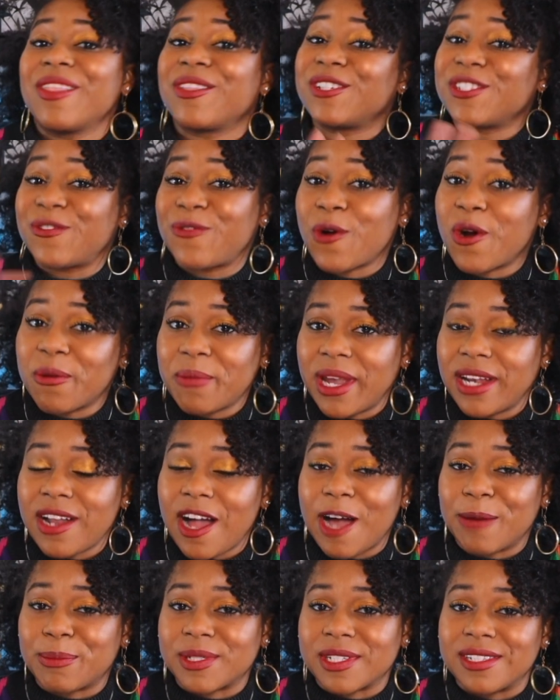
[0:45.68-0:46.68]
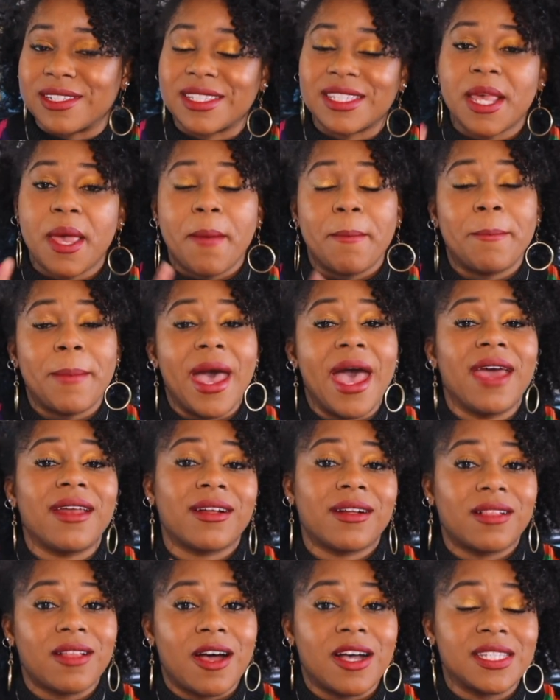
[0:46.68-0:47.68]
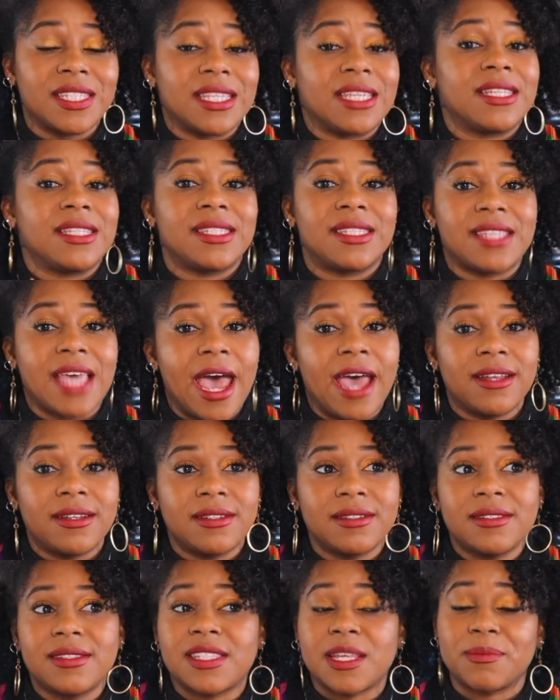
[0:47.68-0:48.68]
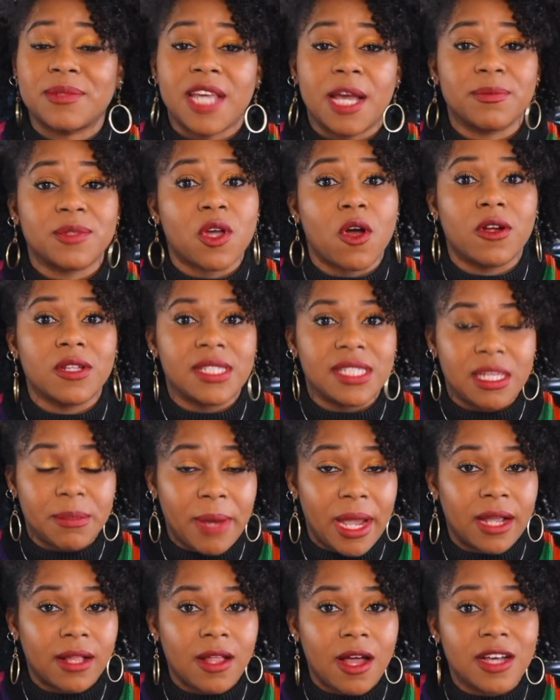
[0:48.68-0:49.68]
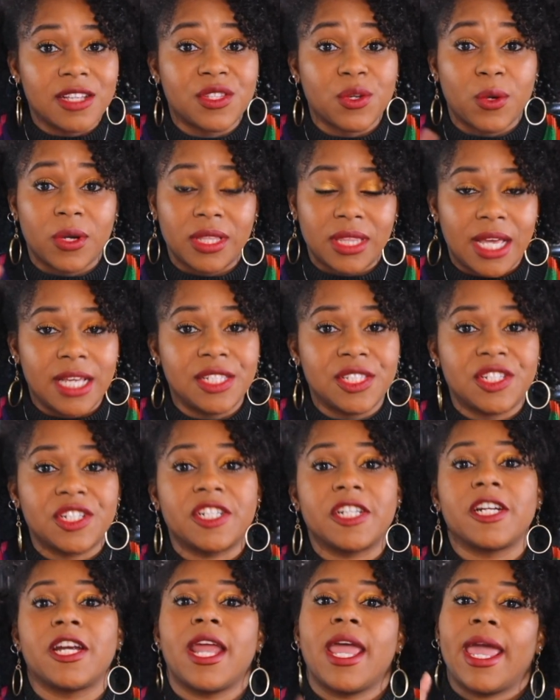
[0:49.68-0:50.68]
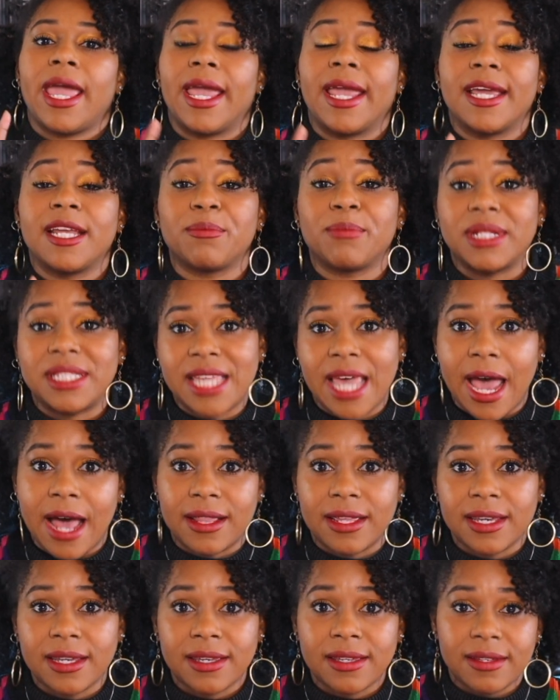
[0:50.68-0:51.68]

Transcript: There's 4 main options: matte, glossy, satin, sometimes called semi-gloss or luster, and metallic.